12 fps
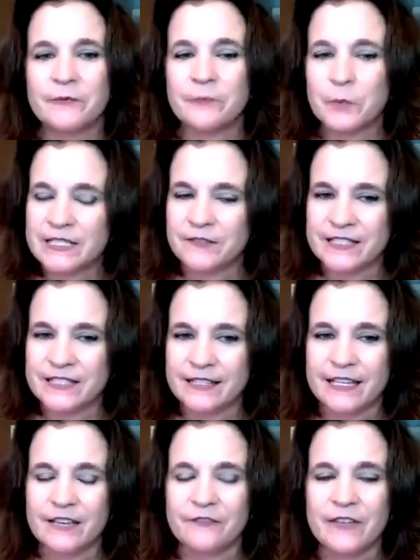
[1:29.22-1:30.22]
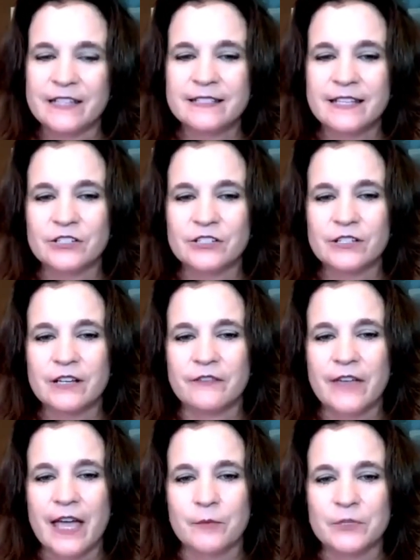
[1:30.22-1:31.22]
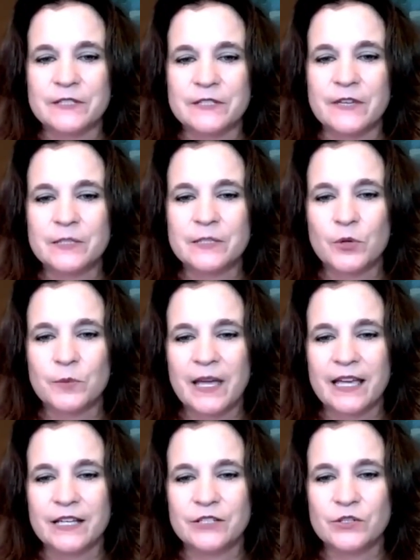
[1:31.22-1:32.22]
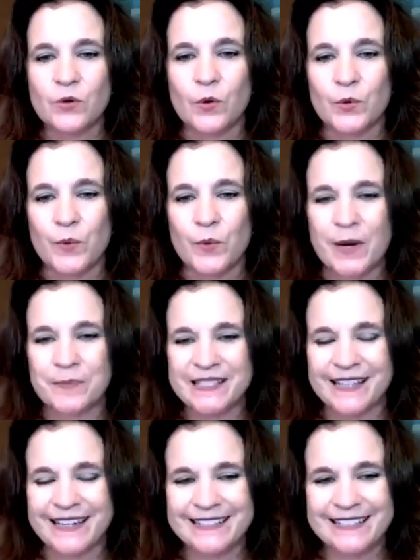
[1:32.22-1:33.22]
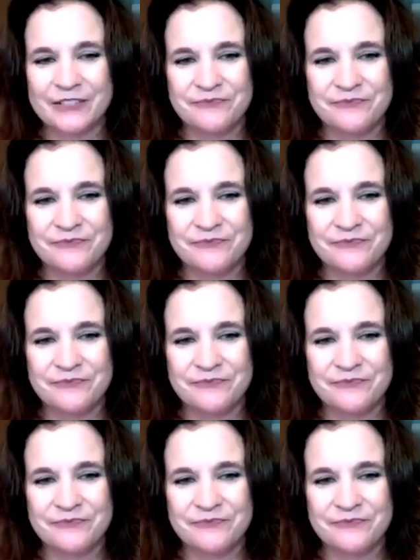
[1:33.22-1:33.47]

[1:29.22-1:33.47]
please visit the events section of Amerind's Facebook page or website.